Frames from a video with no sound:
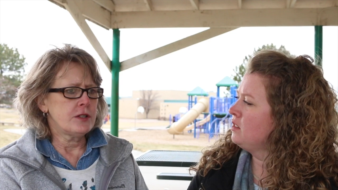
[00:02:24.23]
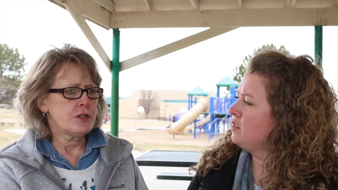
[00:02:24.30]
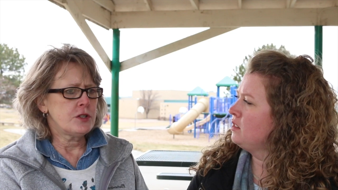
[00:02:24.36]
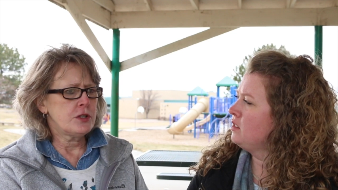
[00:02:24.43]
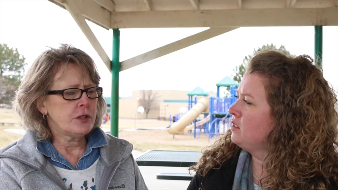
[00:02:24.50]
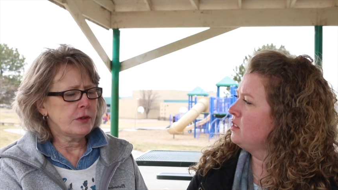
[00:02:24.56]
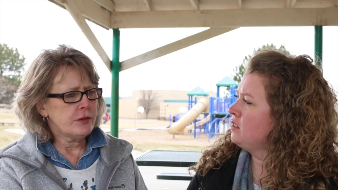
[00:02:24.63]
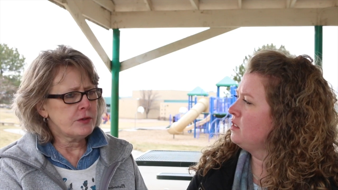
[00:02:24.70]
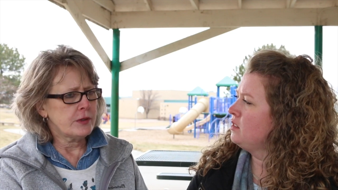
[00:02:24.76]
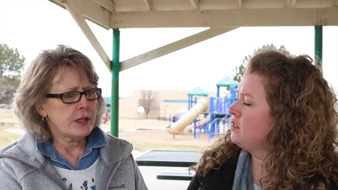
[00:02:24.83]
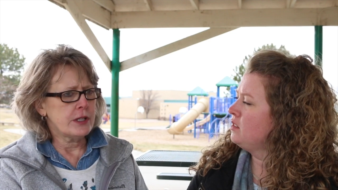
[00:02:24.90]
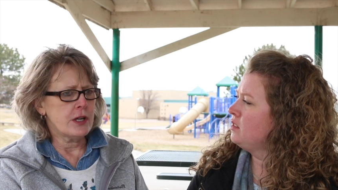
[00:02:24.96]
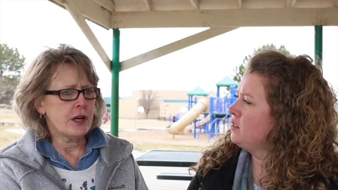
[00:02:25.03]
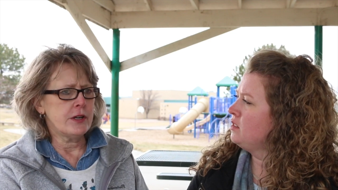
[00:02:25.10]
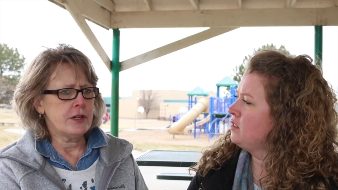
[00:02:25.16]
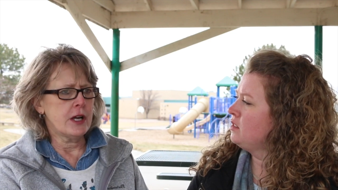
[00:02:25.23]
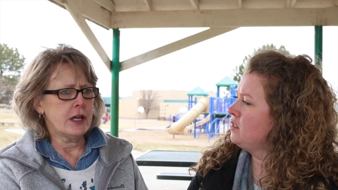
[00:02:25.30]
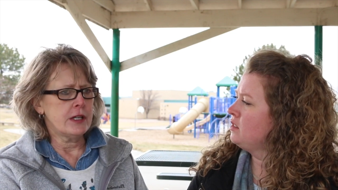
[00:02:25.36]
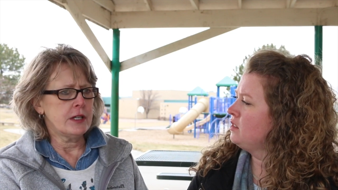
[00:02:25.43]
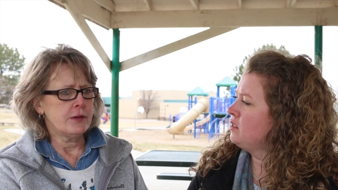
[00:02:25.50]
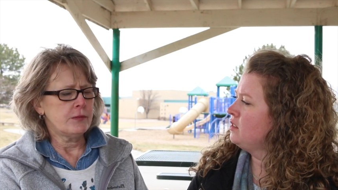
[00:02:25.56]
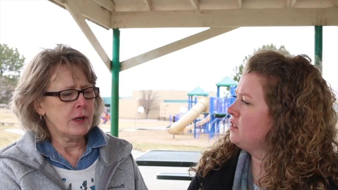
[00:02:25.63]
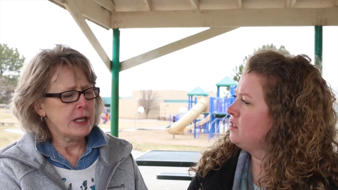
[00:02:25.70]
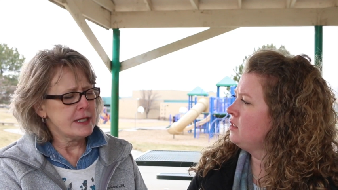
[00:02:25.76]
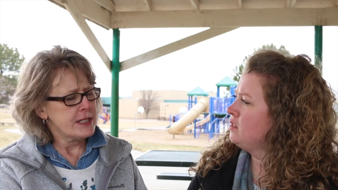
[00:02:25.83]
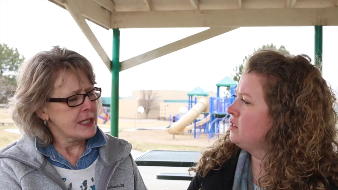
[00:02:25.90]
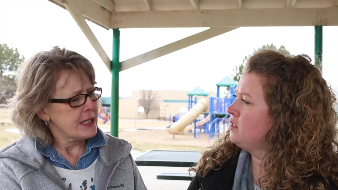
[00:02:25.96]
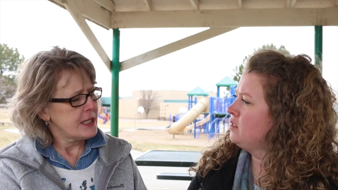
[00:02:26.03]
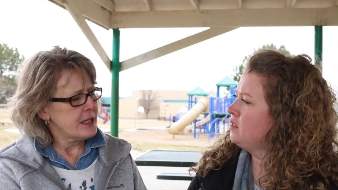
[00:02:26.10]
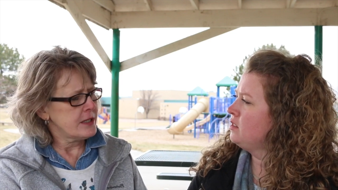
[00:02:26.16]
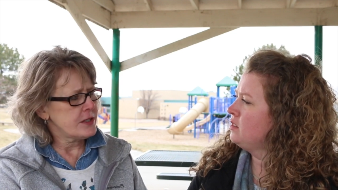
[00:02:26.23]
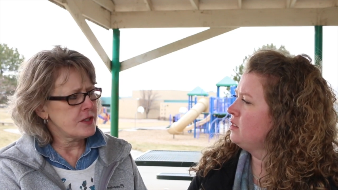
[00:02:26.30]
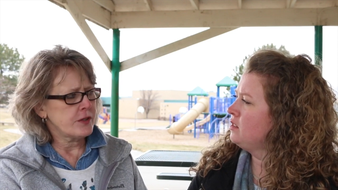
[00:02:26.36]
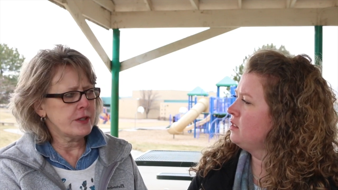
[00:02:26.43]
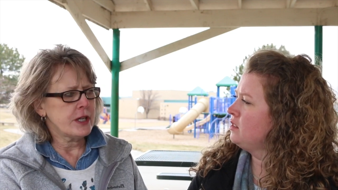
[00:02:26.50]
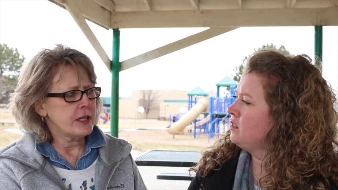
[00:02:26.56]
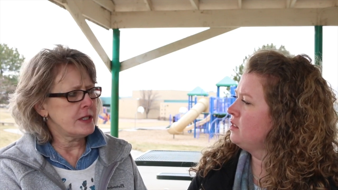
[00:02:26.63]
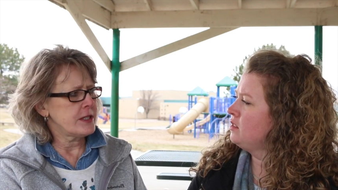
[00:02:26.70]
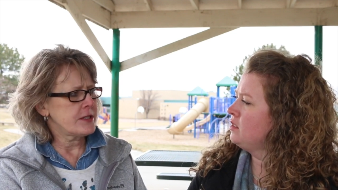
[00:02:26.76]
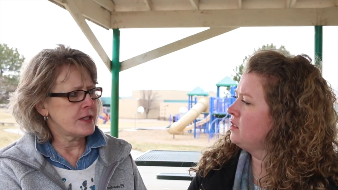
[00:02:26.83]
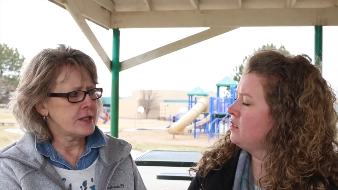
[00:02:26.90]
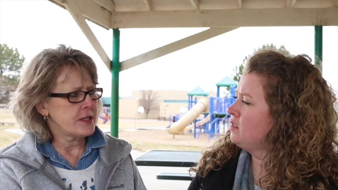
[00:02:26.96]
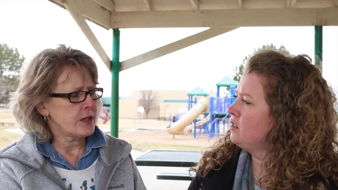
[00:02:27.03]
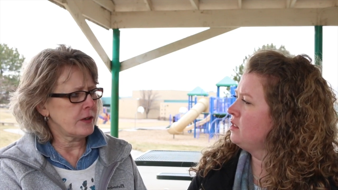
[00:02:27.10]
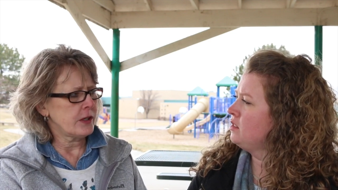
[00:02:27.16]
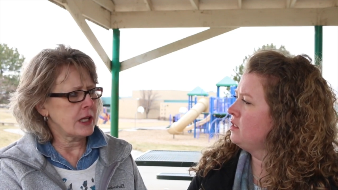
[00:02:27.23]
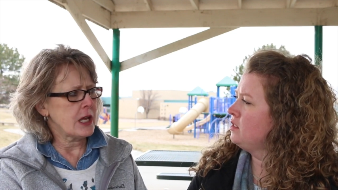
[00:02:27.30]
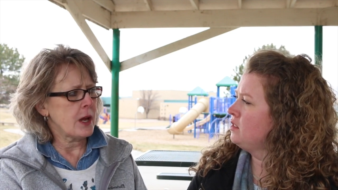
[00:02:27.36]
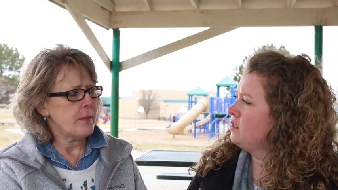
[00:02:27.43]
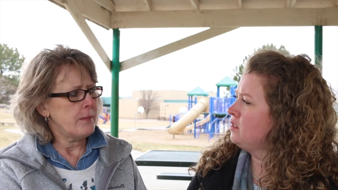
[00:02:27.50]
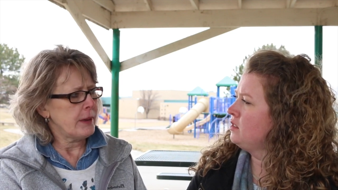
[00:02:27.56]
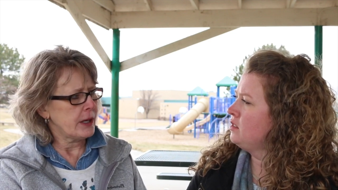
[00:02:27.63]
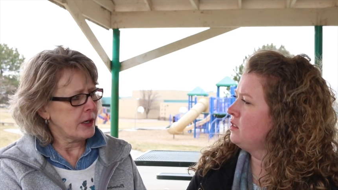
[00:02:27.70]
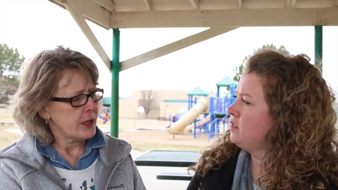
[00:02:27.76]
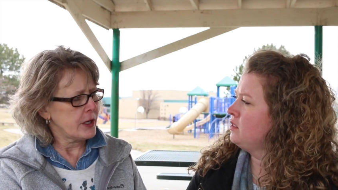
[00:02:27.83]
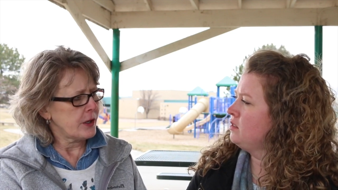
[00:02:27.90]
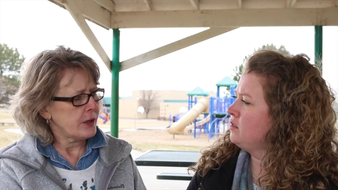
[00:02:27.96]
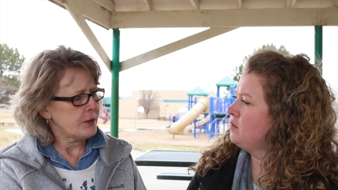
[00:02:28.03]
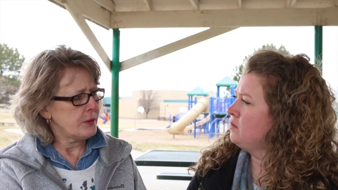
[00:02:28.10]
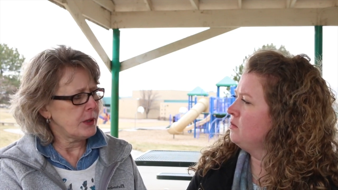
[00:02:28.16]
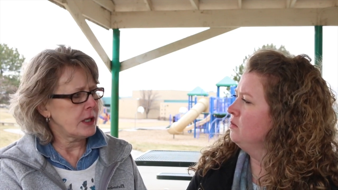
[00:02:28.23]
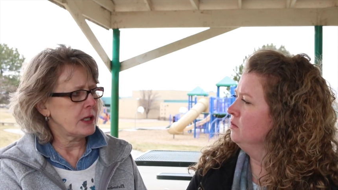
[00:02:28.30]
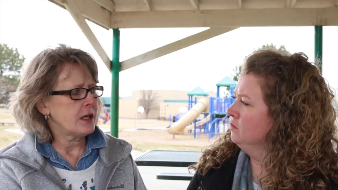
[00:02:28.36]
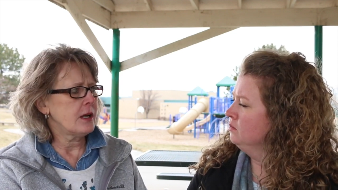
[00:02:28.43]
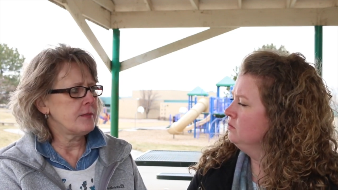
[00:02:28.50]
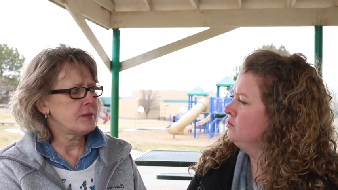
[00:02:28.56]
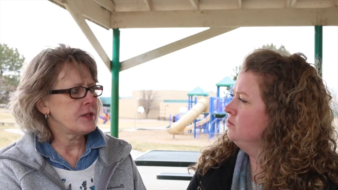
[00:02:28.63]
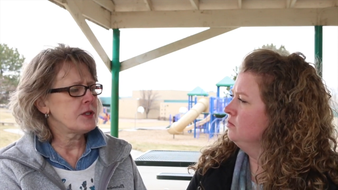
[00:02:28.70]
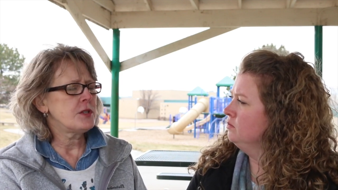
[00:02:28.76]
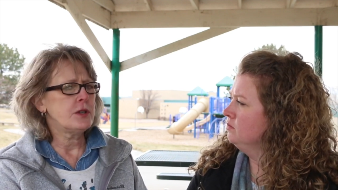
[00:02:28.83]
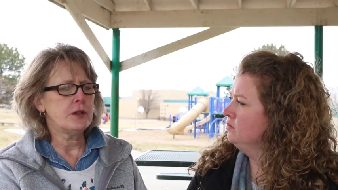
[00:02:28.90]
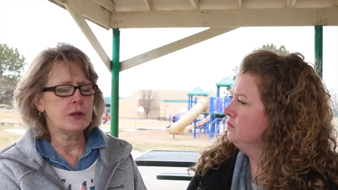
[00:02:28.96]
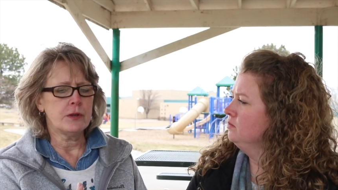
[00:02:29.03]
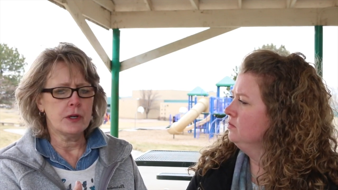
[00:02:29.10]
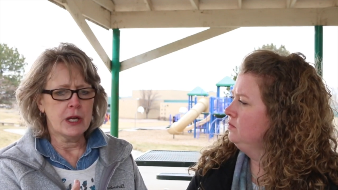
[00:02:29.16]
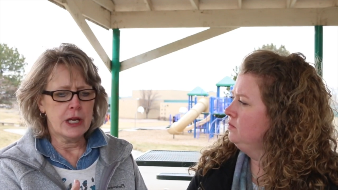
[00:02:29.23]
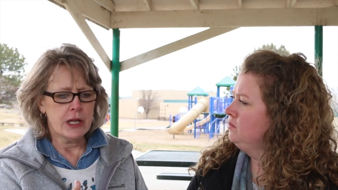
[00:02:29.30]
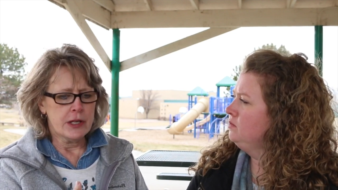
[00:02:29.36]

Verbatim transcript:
Speaker 1: children are not, raising kids are not necessarily a barrier when it comes to